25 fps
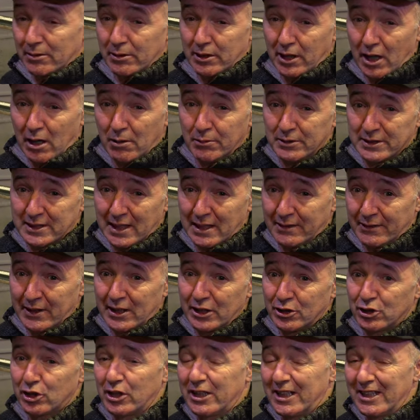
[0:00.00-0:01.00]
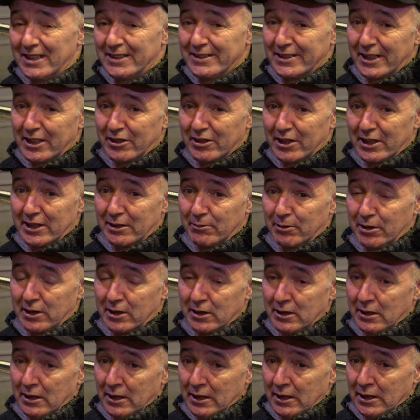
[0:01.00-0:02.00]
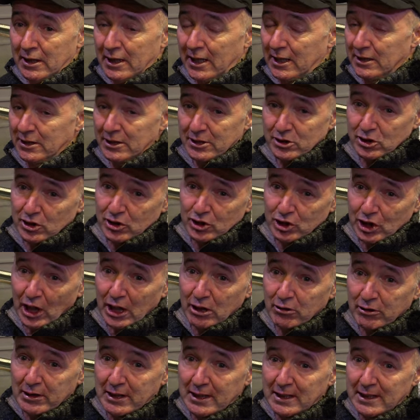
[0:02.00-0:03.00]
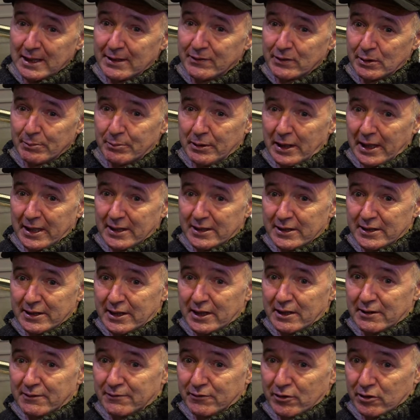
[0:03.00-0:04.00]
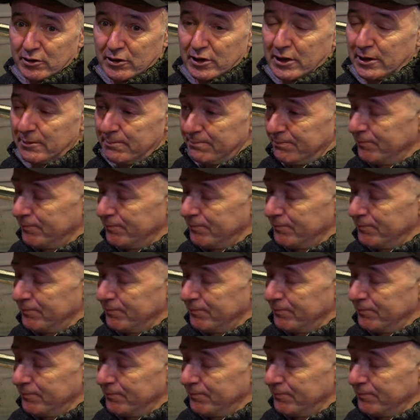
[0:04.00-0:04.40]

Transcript: So I always have ash in there anyway. And I just generally leave the plate in there for